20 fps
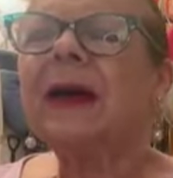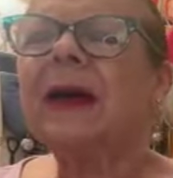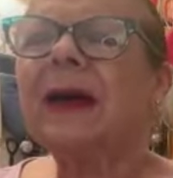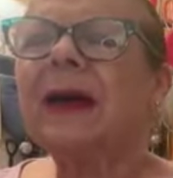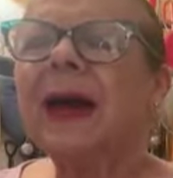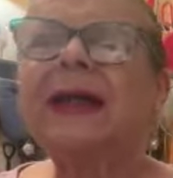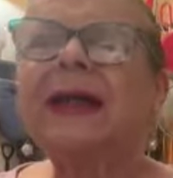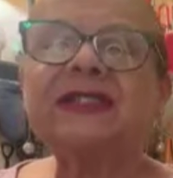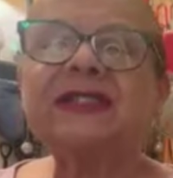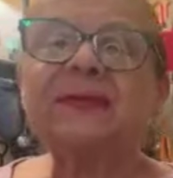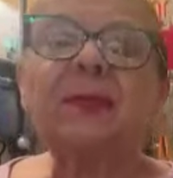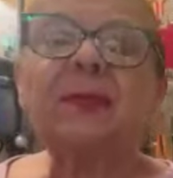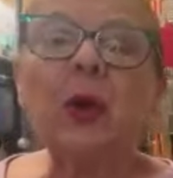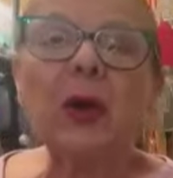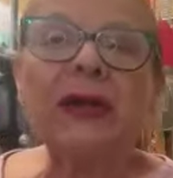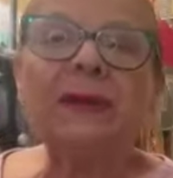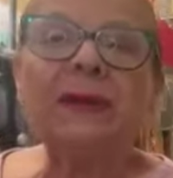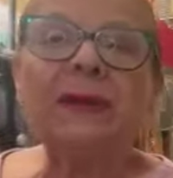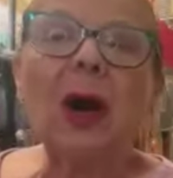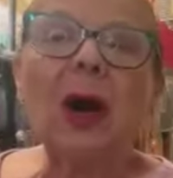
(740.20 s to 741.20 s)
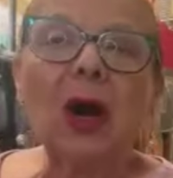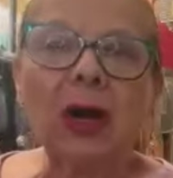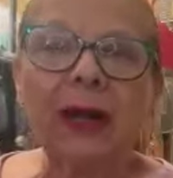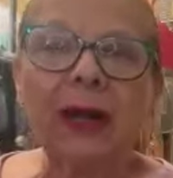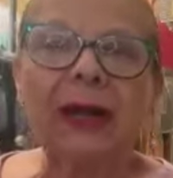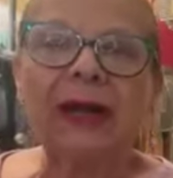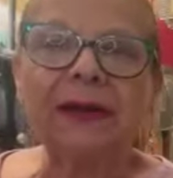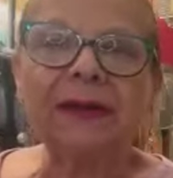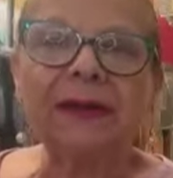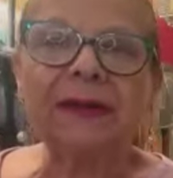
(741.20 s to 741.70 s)
Hunts Point
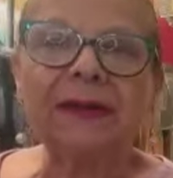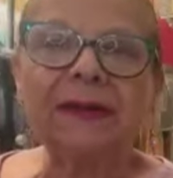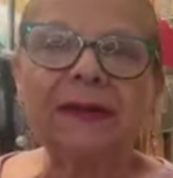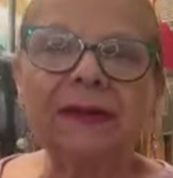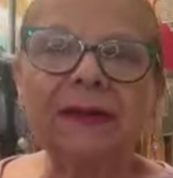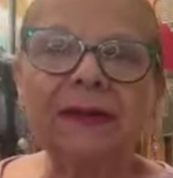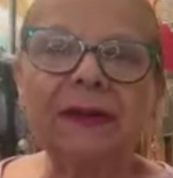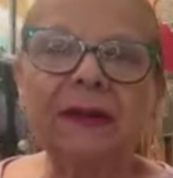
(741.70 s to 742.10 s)
Market,